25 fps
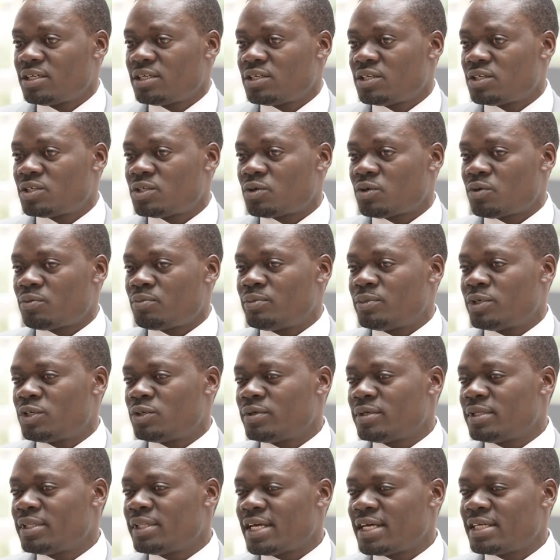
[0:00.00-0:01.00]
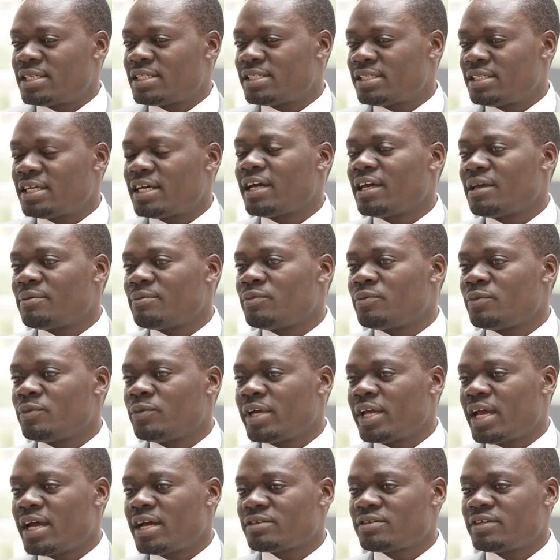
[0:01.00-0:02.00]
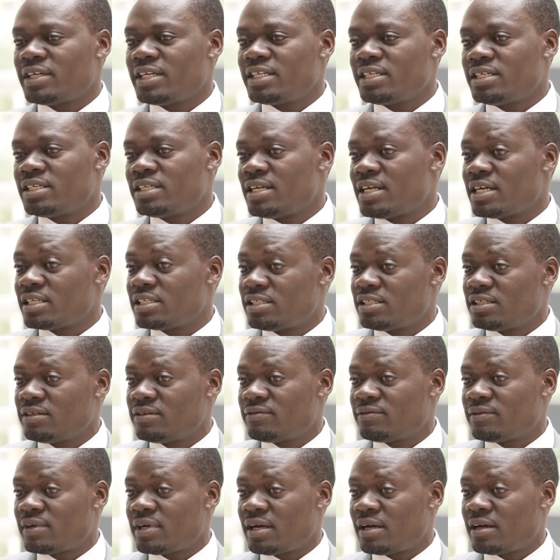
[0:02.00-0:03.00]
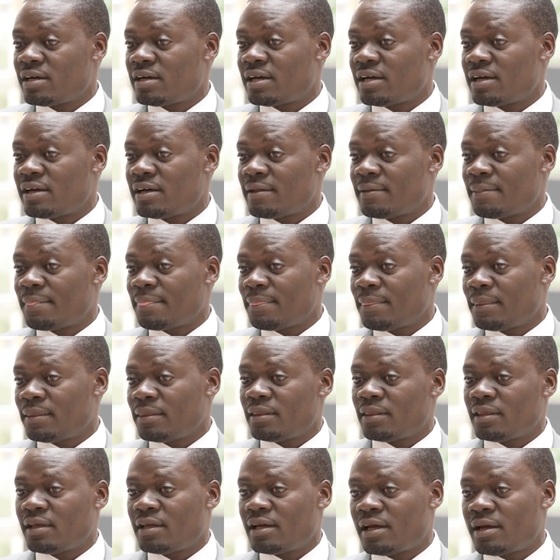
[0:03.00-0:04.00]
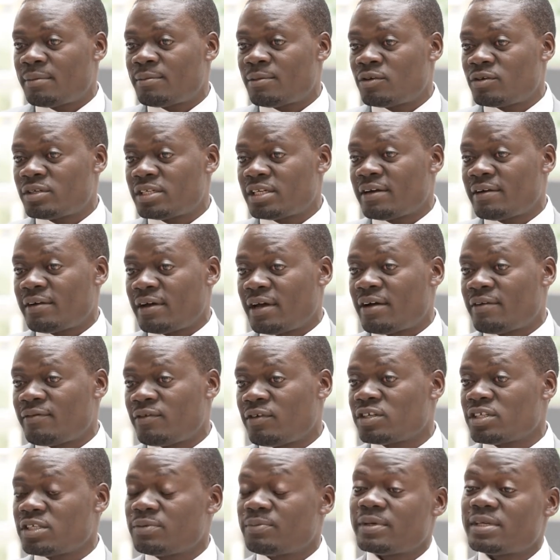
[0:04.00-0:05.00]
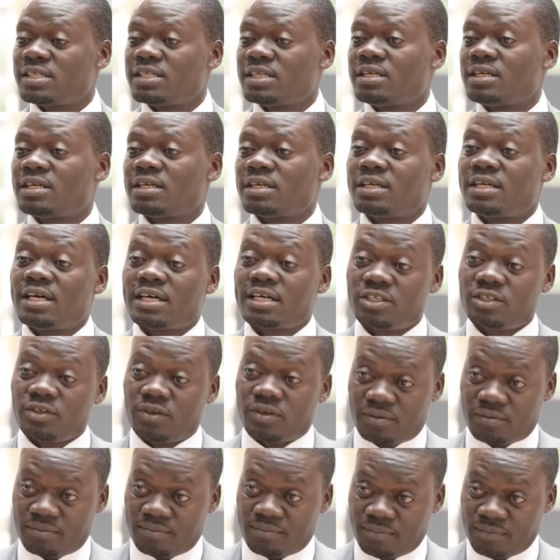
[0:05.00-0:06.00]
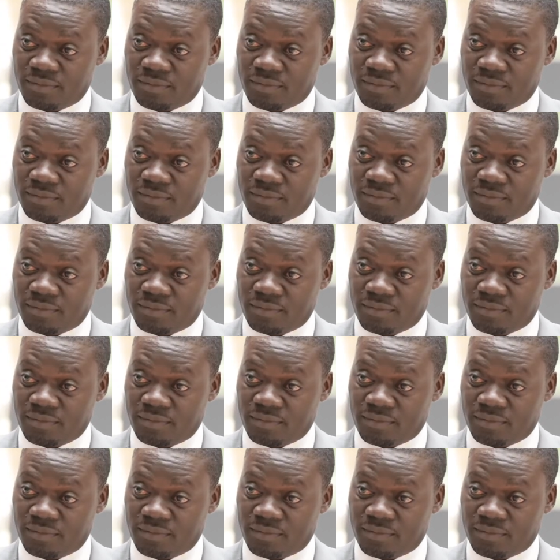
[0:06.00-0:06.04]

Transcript: So between that time, we actually did achieve about a 40% reduction.